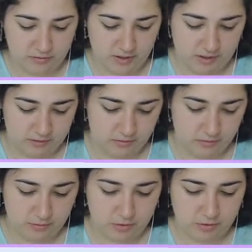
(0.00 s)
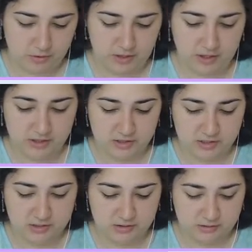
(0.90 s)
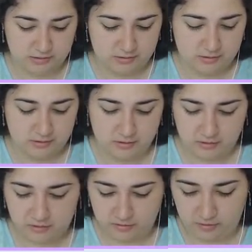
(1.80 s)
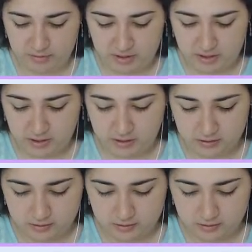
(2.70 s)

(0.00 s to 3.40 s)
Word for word: ahead and use the roto catch. Let's see, bag.